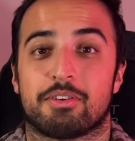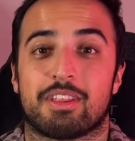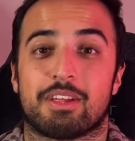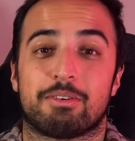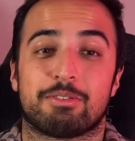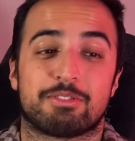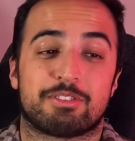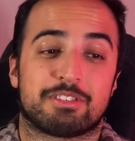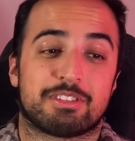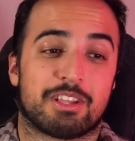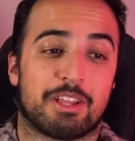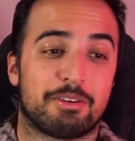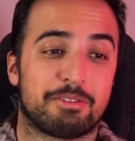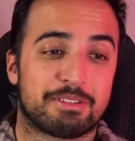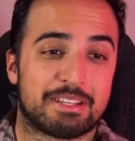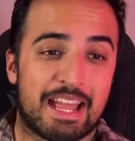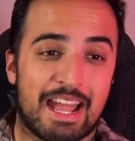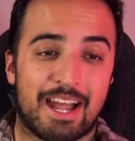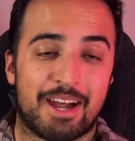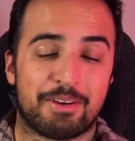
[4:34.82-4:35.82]
they'll slow
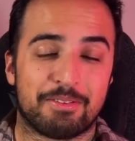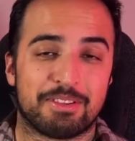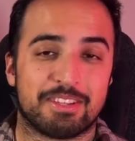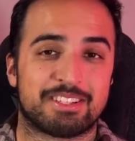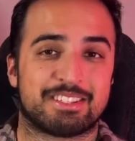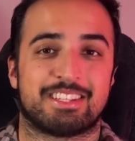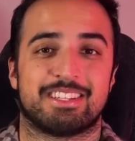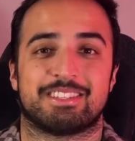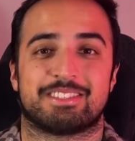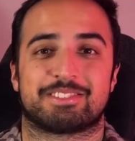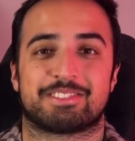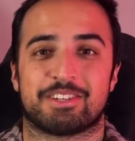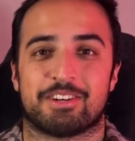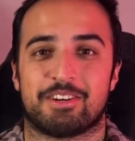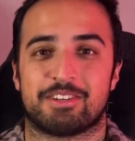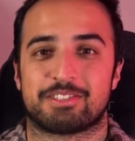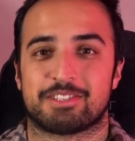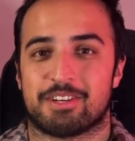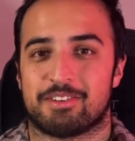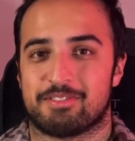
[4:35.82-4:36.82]
down the
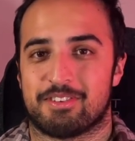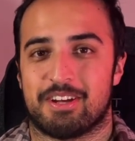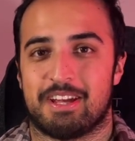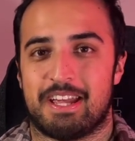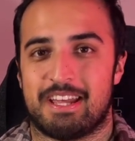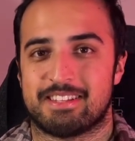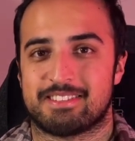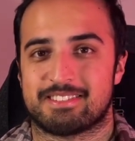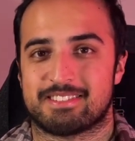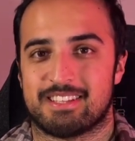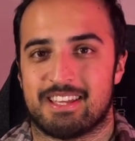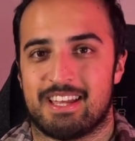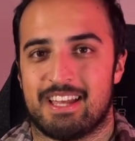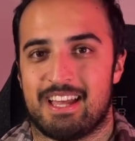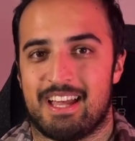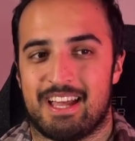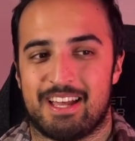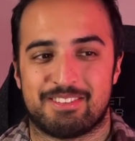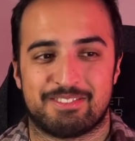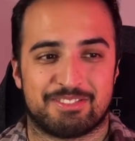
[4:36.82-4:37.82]
discharge of your headset
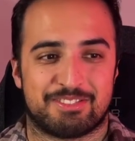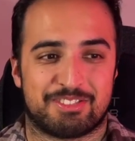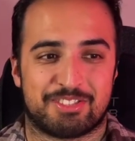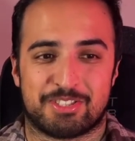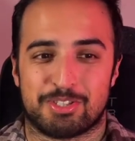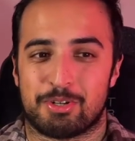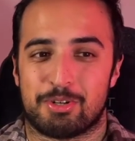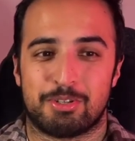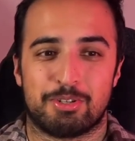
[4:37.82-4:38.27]
and sure,